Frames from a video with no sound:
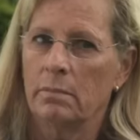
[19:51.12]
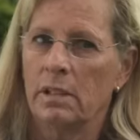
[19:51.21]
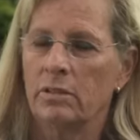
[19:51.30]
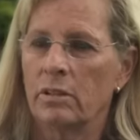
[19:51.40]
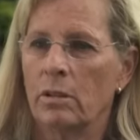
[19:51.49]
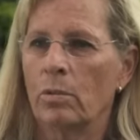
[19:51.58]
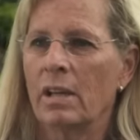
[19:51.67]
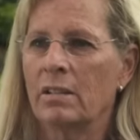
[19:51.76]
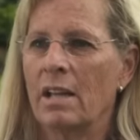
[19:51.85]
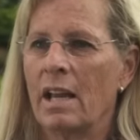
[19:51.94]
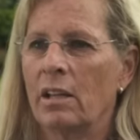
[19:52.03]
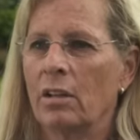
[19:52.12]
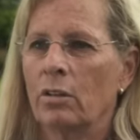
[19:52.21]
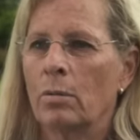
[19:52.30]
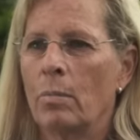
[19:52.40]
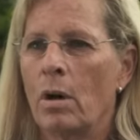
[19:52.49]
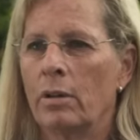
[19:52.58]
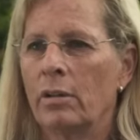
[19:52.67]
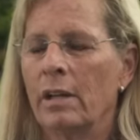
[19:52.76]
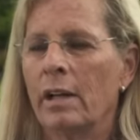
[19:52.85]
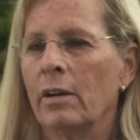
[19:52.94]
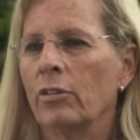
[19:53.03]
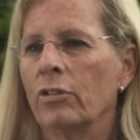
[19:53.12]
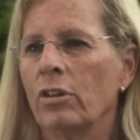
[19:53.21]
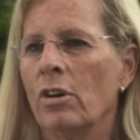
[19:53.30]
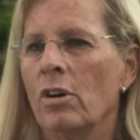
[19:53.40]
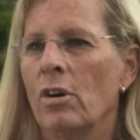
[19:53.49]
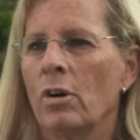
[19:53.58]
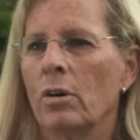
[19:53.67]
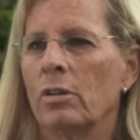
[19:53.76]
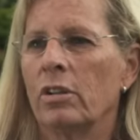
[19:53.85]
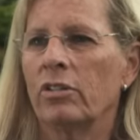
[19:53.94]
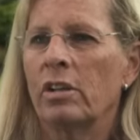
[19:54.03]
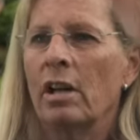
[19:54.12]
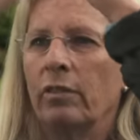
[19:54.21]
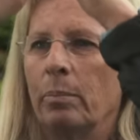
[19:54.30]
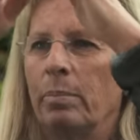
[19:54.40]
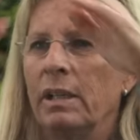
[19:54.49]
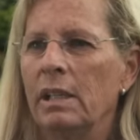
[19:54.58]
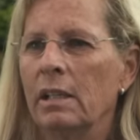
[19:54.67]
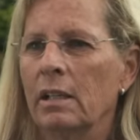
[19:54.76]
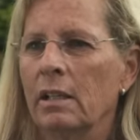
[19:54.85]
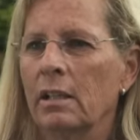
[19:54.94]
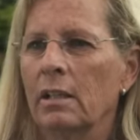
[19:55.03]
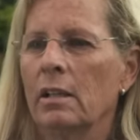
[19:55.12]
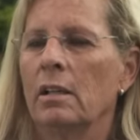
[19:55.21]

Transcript: Is it a rectangular modern house or does it have a peak?